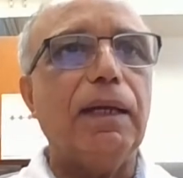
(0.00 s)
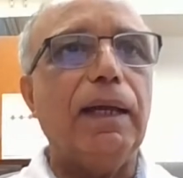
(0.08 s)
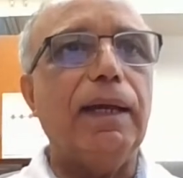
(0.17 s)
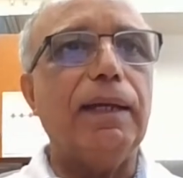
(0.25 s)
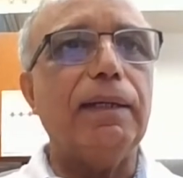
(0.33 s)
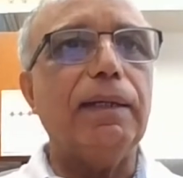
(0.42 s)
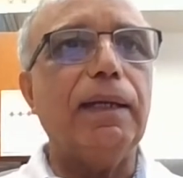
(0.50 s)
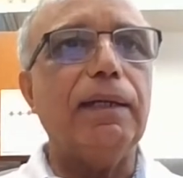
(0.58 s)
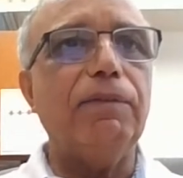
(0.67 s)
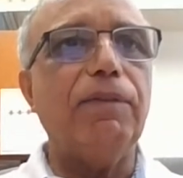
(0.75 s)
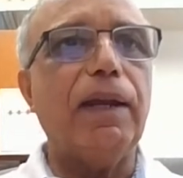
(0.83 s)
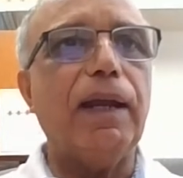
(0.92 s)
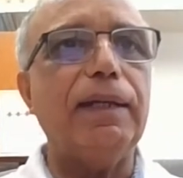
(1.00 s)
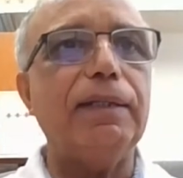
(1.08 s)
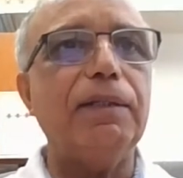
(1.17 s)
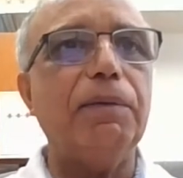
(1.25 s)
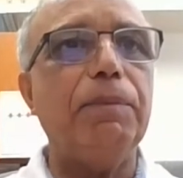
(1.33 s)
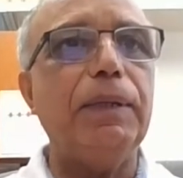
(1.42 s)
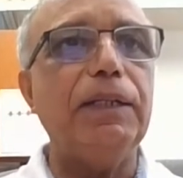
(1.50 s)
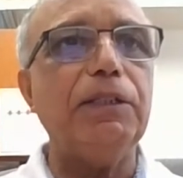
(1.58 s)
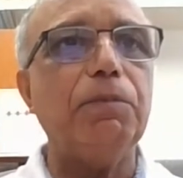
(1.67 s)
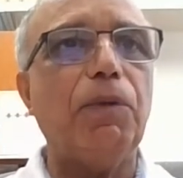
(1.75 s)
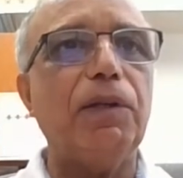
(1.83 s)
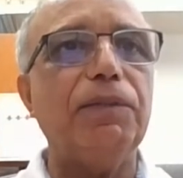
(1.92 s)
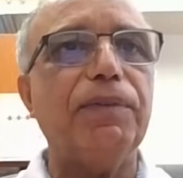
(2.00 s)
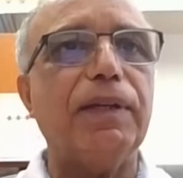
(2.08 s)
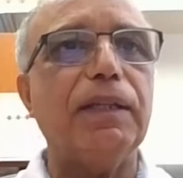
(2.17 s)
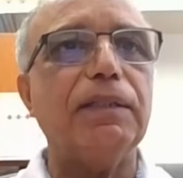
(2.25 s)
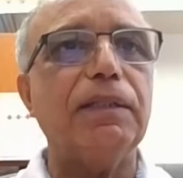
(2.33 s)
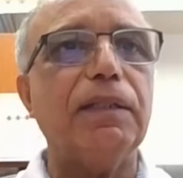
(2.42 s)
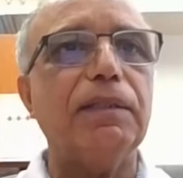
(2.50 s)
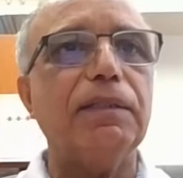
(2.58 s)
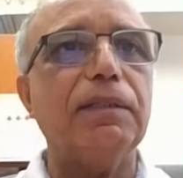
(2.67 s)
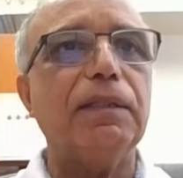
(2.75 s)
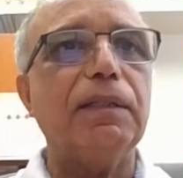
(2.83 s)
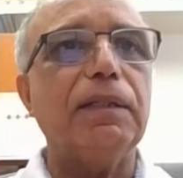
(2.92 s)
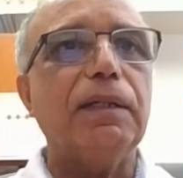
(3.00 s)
and, and a variety of base modifications